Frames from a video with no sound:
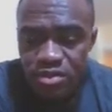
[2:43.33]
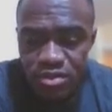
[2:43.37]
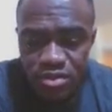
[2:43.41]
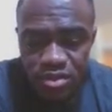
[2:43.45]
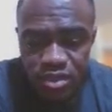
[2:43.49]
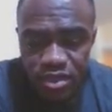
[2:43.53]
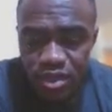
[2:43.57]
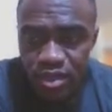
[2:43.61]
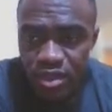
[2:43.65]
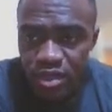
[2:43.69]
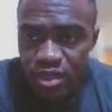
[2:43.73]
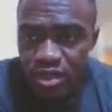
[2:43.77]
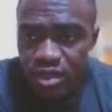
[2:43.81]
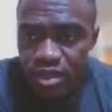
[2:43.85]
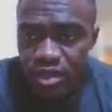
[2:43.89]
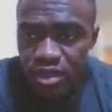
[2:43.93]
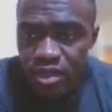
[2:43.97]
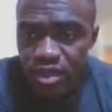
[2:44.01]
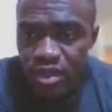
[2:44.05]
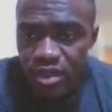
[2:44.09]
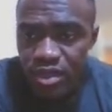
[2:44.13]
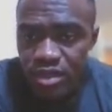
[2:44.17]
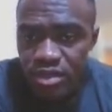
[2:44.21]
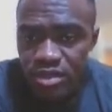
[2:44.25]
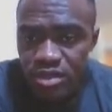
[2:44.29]
and
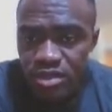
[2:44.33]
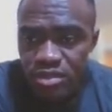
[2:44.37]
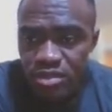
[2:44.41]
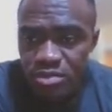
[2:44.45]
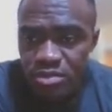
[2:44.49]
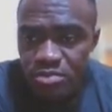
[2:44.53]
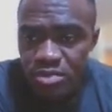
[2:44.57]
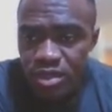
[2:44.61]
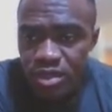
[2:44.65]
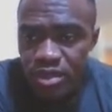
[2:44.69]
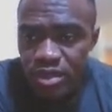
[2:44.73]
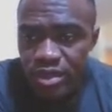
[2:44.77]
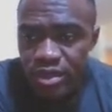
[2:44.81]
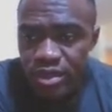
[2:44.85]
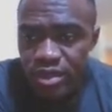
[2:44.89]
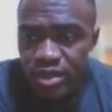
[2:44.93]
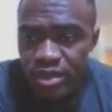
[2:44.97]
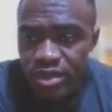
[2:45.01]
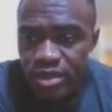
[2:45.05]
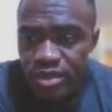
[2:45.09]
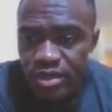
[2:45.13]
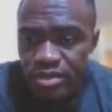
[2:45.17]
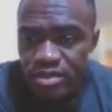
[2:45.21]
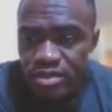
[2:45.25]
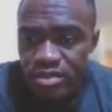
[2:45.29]
that is
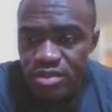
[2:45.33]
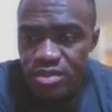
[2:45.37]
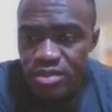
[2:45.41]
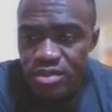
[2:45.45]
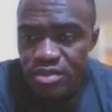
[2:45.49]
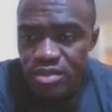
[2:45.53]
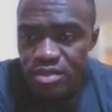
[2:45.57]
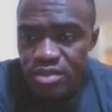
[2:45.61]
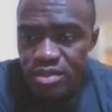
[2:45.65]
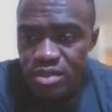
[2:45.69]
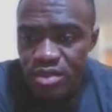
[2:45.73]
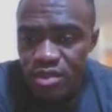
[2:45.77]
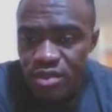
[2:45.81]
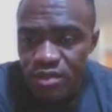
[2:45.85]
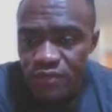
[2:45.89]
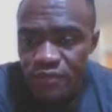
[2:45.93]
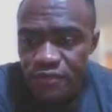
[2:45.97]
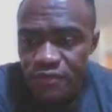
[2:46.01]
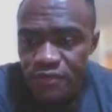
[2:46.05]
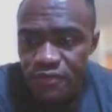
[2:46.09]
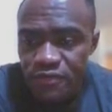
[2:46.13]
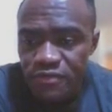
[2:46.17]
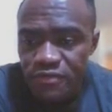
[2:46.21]
because of